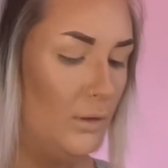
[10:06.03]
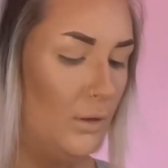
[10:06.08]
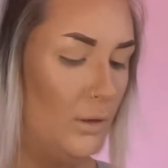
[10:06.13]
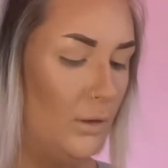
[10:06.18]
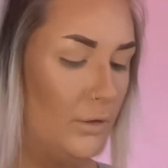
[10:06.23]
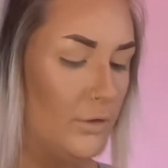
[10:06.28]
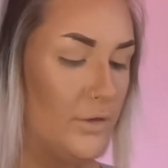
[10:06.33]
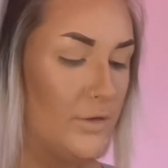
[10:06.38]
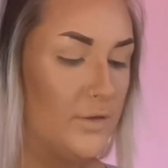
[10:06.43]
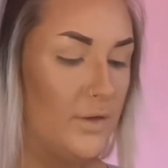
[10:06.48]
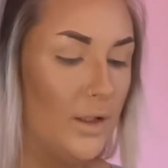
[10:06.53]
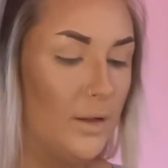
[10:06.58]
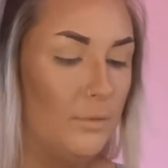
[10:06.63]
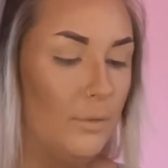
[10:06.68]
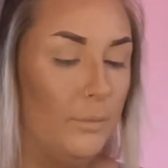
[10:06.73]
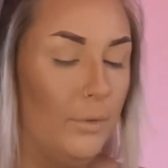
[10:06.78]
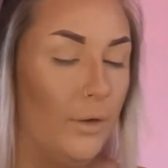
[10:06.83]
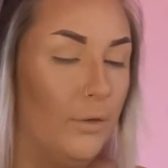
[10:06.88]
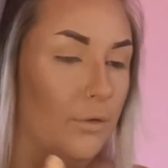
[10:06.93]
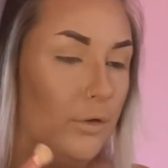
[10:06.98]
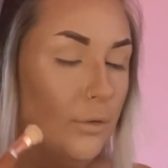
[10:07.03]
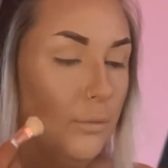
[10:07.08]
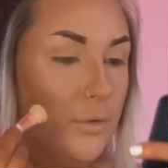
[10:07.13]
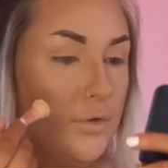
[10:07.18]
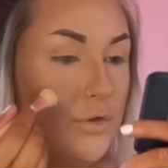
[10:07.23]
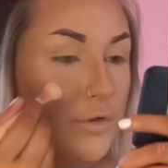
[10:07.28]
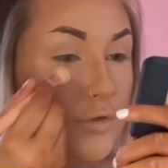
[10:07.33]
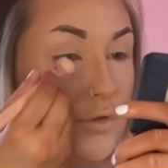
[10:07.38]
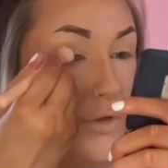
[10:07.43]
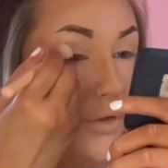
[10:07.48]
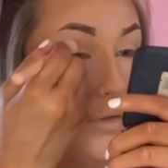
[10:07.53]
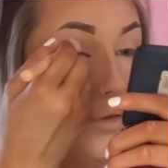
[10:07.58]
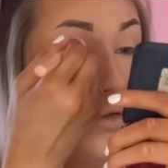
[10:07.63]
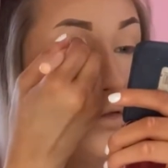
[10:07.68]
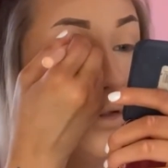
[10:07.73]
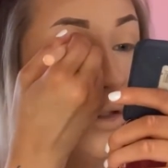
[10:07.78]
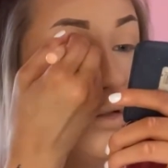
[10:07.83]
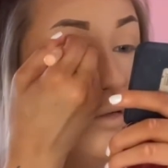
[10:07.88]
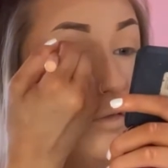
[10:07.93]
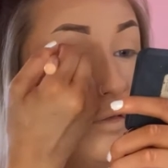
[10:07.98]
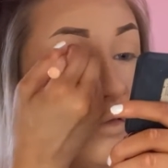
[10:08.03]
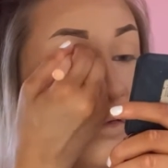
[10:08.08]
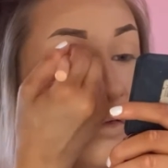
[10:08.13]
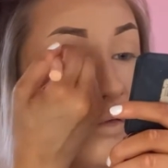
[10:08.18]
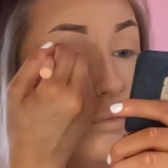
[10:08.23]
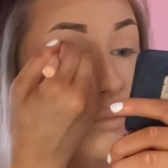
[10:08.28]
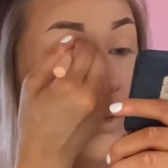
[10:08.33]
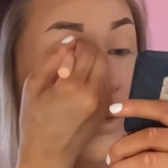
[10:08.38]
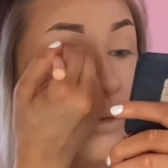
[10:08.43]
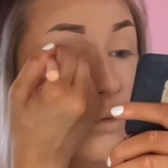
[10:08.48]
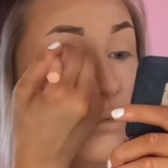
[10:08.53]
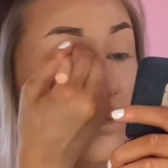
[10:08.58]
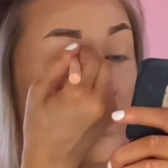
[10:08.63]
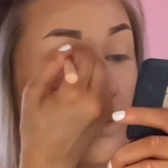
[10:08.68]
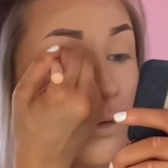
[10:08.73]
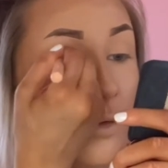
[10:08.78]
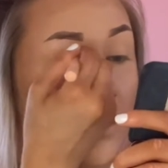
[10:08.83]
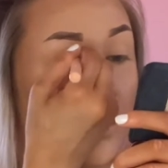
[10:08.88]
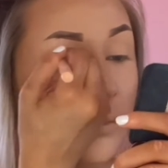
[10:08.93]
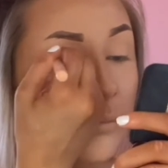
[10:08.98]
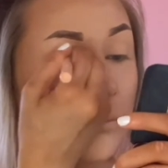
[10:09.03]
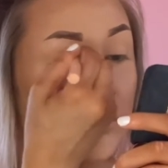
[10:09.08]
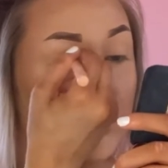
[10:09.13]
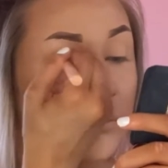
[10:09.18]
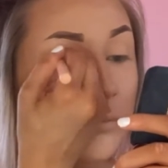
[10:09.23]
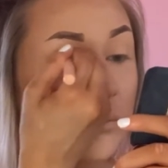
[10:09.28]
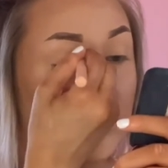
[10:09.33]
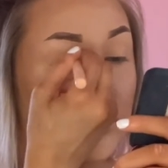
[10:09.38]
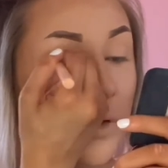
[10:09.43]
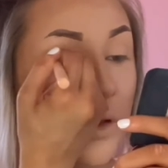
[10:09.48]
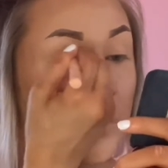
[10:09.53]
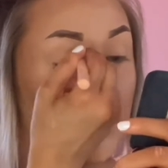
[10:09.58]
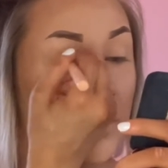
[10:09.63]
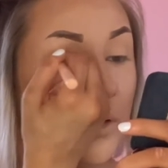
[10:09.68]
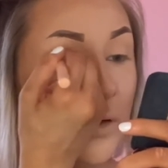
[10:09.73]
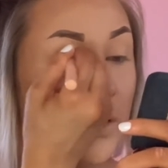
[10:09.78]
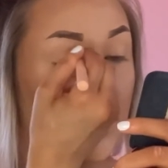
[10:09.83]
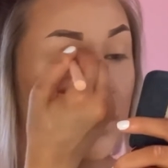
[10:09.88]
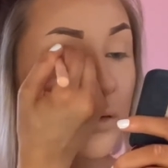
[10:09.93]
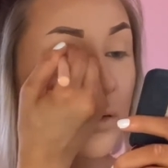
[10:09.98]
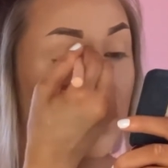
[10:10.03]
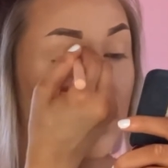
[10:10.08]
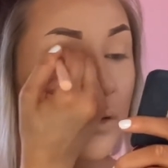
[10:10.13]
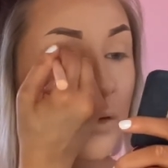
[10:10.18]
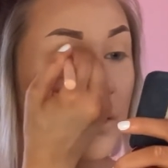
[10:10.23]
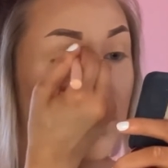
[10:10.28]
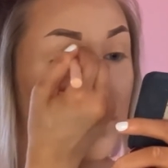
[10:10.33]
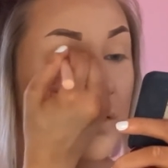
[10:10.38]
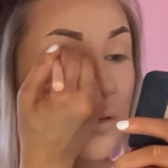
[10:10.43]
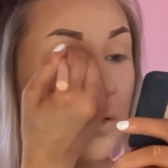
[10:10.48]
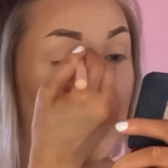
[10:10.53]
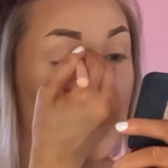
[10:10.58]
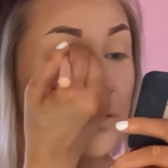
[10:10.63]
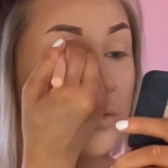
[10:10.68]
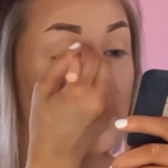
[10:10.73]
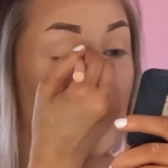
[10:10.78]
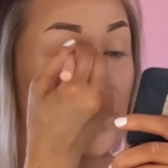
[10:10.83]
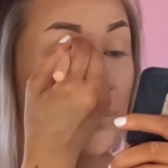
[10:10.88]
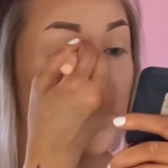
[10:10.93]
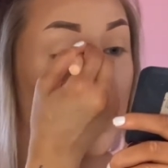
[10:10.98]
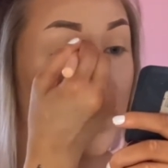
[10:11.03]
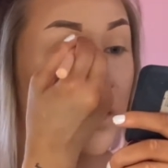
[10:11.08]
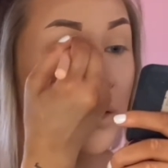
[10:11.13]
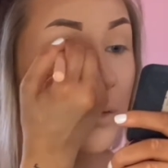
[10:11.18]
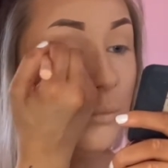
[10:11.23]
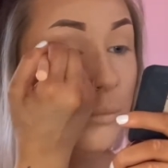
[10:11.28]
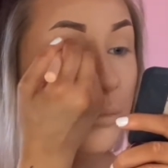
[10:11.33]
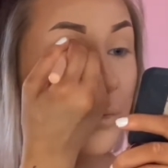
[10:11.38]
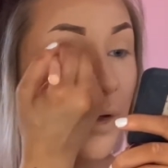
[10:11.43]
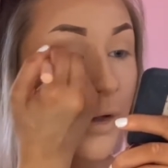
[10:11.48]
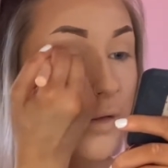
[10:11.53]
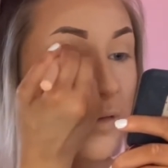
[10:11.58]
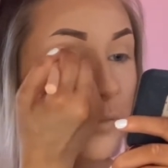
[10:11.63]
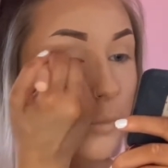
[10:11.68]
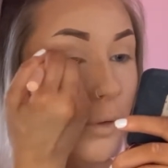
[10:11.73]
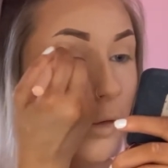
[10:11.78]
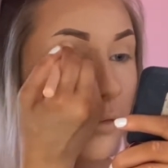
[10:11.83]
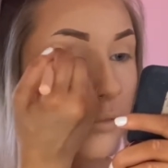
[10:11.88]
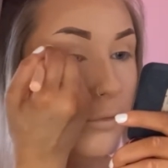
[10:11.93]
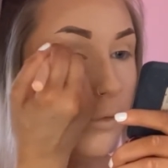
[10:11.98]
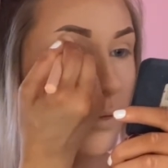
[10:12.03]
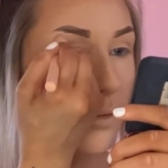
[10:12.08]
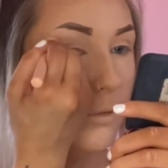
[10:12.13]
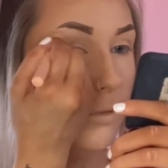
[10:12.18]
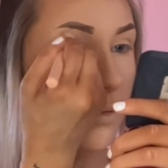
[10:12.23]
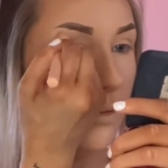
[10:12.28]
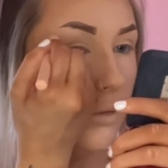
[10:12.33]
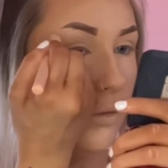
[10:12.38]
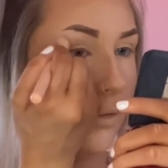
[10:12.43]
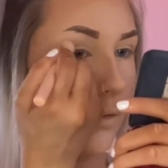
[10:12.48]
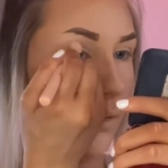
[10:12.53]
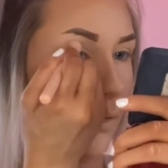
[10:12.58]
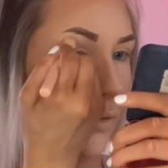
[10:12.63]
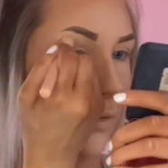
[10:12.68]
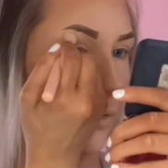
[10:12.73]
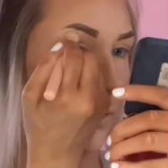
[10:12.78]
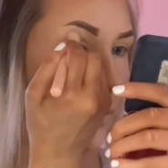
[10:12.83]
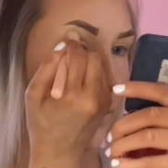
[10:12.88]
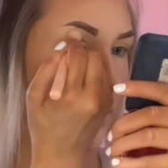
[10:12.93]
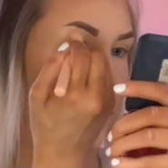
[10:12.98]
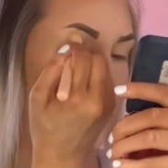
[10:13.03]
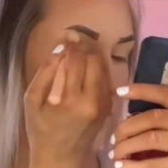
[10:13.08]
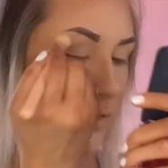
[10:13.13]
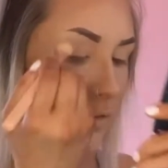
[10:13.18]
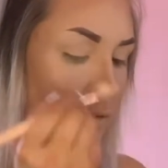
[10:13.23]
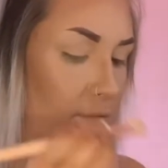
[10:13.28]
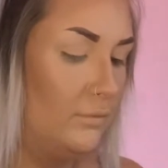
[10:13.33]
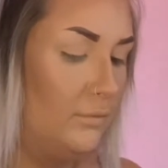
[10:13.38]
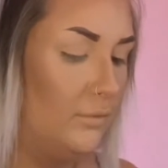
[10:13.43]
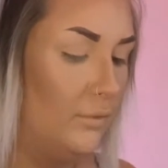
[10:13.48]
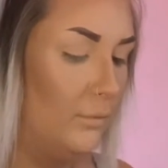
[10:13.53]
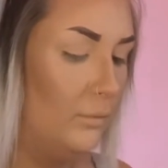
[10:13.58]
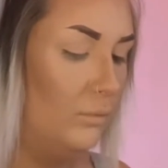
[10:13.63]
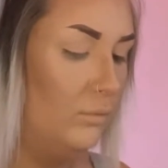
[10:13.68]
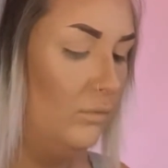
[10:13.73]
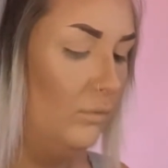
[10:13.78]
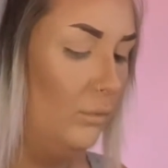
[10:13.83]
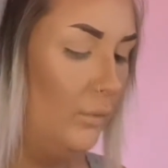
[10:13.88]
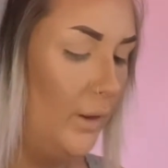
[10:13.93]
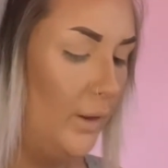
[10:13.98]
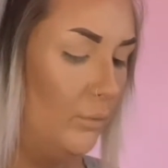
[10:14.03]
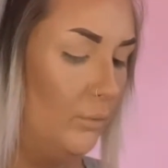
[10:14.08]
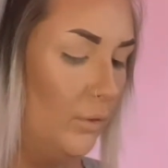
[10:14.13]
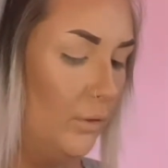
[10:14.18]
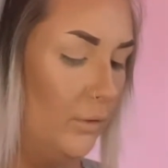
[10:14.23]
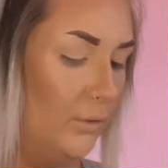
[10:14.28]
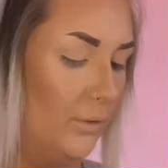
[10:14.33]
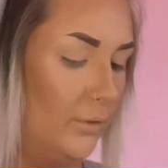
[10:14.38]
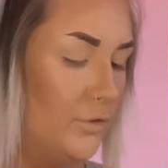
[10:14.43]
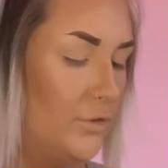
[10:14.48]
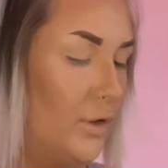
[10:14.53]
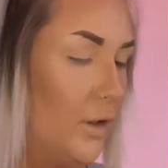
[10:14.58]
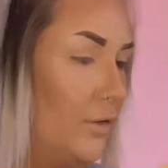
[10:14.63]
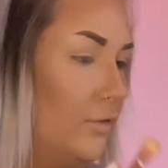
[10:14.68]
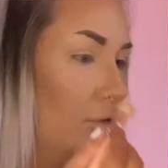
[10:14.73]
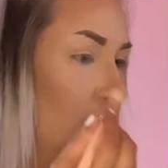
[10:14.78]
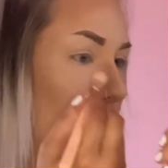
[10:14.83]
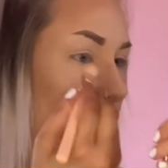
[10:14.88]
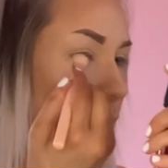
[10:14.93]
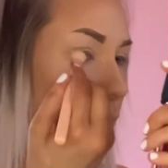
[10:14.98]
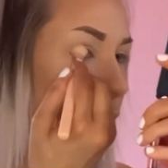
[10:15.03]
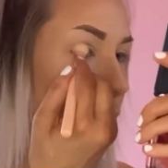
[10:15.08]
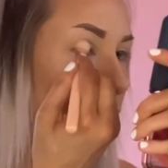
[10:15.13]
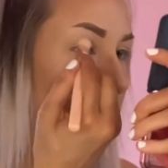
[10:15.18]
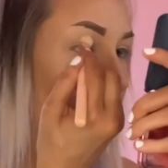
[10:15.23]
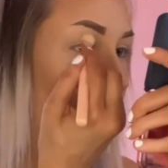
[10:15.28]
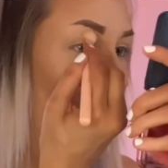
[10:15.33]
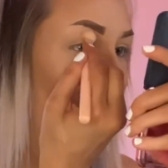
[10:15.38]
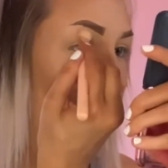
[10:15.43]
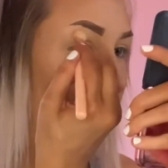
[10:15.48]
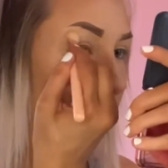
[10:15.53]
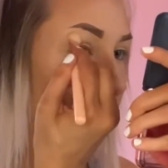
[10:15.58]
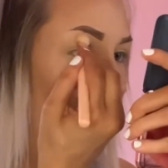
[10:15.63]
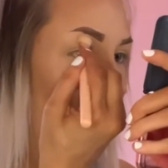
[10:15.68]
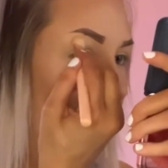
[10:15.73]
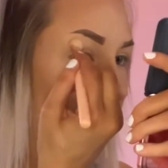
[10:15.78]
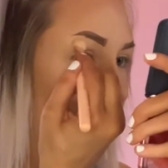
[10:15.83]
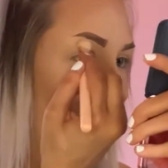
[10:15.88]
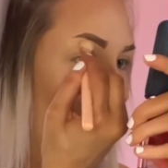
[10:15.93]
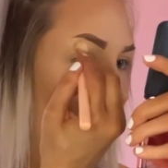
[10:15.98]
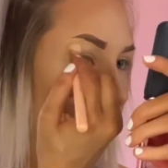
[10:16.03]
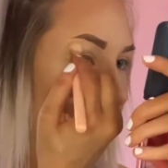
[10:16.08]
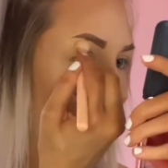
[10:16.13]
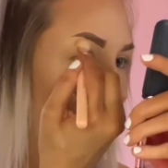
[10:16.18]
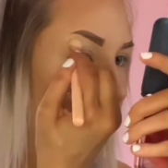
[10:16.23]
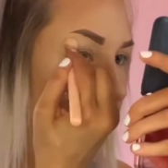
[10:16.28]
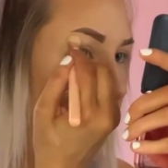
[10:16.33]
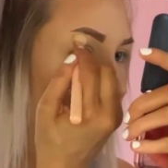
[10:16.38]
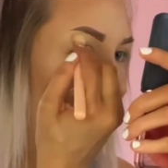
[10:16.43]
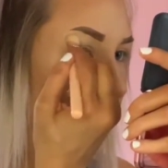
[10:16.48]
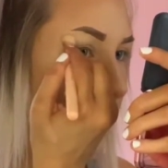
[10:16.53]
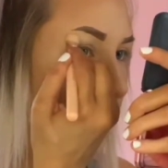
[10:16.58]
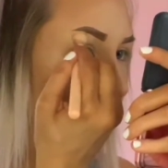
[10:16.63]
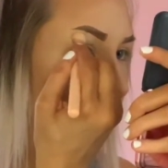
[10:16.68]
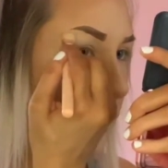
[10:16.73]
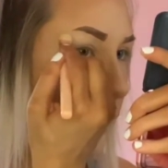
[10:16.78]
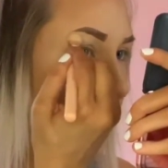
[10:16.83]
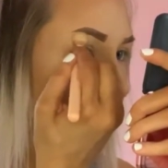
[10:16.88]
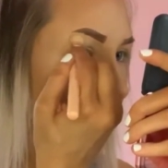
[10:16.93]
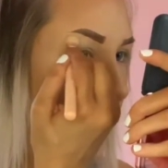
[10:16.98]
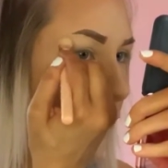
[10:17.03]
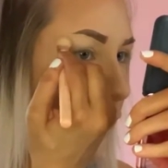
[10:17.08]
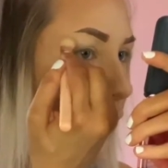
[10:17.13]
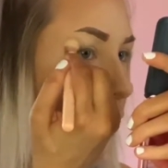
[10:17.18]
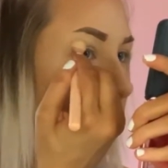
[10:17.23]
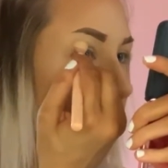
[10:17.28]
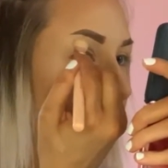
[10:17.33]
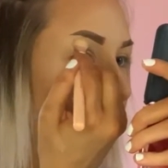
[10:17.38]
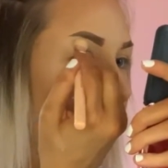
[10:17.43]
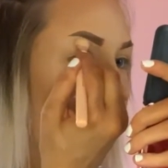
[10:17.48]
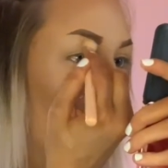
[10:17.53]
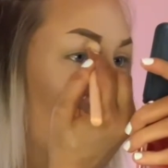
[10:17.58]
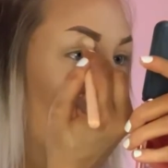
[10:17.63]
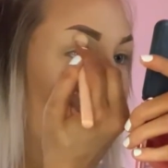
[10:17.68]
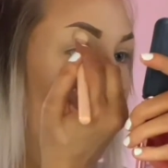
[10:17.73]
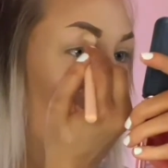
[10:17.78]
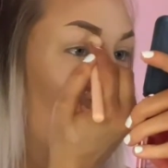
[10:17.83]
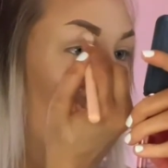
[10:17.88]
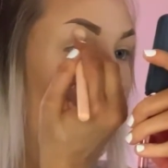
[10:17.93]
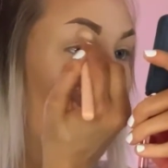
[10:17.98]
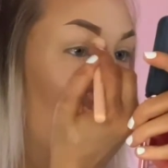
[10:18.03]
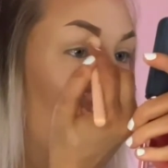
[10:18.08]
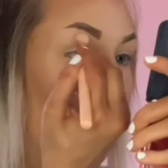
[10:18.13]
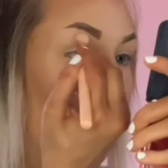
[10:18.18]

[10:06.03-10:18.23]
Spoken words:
I just take my powder, which is just the translucent one from Maybelline. It's like the Fit Me pressed powder. It's just the white one, the translucent one. I just kind of go in there and make sure that